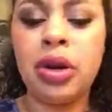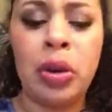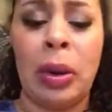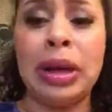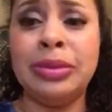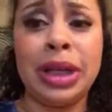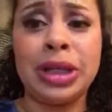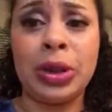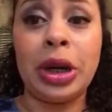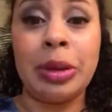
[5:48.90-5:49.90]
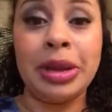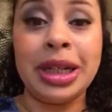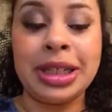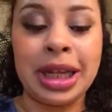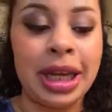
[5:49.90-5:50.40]
I don't know why I'm like drawing a
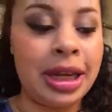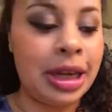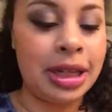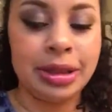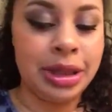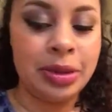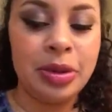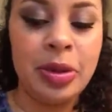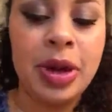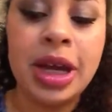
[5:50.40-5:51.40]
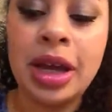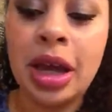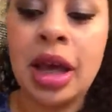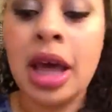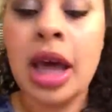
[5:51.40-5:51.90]
blank today. I don't know why.
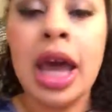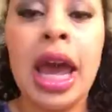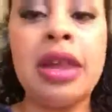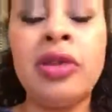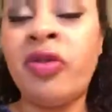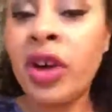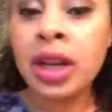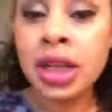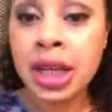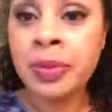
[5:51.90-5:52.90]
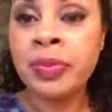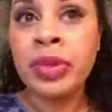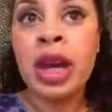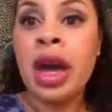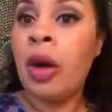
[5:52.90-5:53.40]
And then finally,
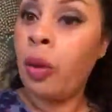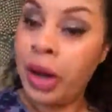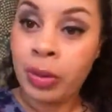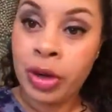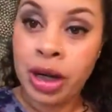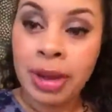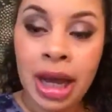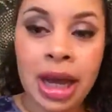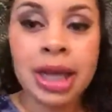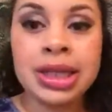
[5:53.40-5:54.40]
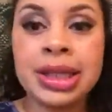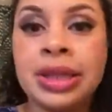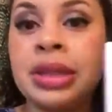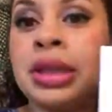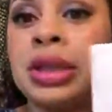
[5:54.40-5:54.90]
what I'm wearing on my
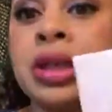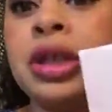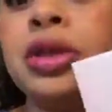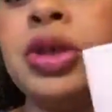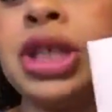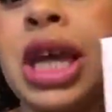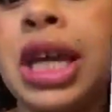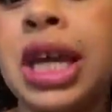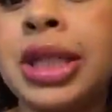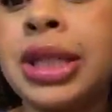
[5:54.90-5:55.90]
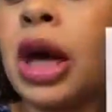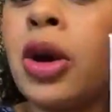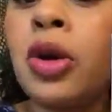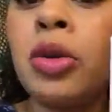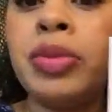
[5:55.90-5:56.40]
eyes, the new
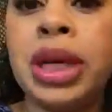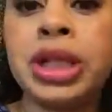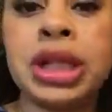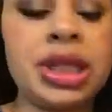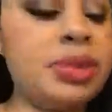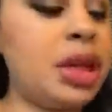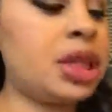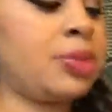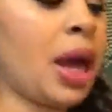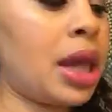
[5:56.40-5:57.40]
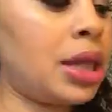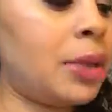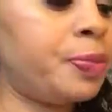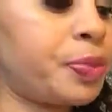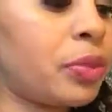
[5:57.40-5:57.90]
Shaaanxo BH Cosmetics
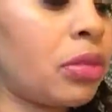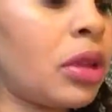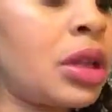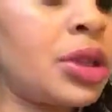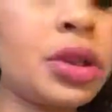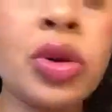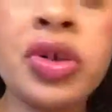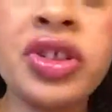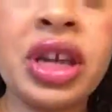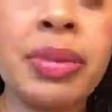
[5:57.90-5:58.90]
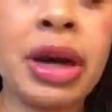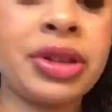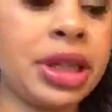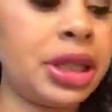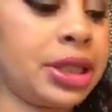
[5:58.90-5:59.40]
palette. So the cool thing
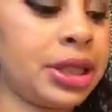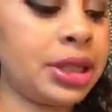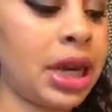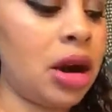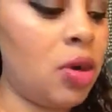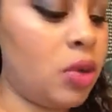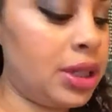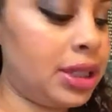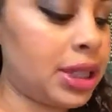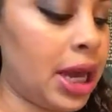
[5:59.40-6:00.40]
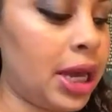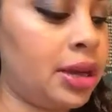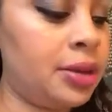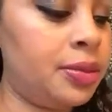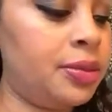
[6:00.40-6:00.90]
about this is that on one
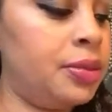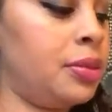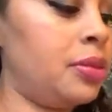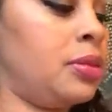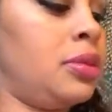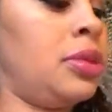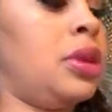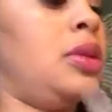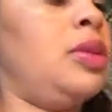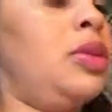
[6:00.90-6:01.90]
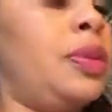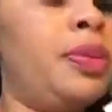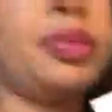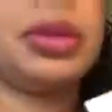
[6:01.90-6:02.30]
side, whoop,